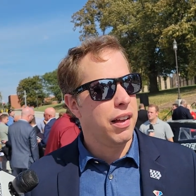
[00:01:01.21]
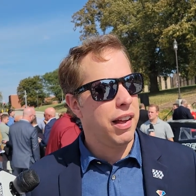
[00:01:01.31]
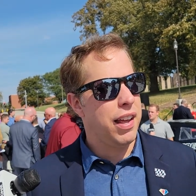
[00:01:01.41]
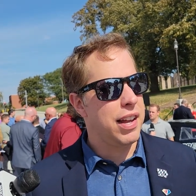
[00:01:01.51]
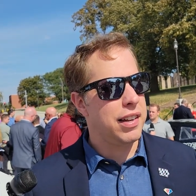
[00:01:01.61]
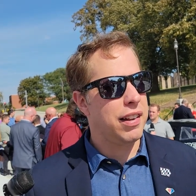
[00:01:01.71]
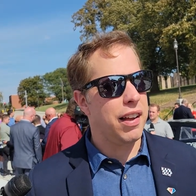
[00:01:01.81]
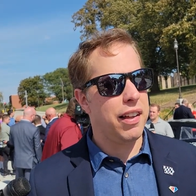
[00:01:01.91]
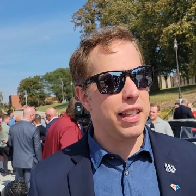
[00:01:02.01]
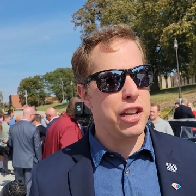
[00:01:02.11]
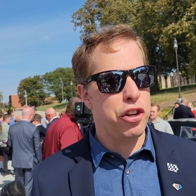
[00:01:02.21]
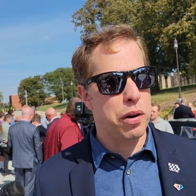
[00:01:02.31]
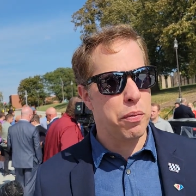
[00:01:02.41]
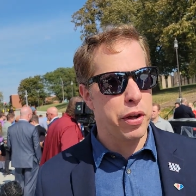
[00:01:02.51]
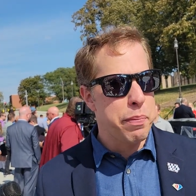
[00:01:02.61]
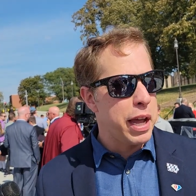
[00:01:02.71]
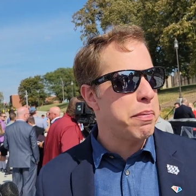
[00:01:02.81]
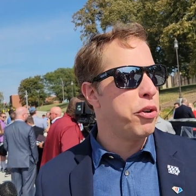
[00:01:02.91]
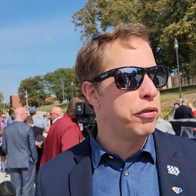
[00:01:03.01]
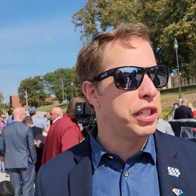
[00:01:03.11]
And uh, then you can really make
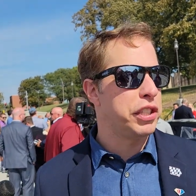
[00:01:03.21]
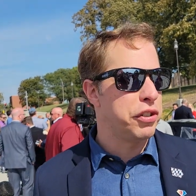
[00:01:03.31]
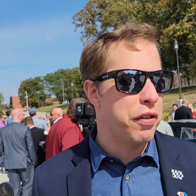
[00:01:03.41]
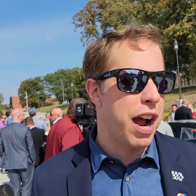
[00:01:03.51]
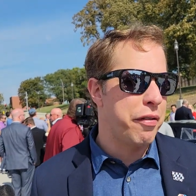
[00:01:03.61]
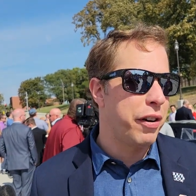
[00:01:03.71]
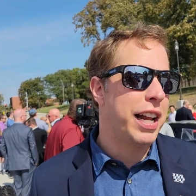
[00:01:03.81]
moves as a driver,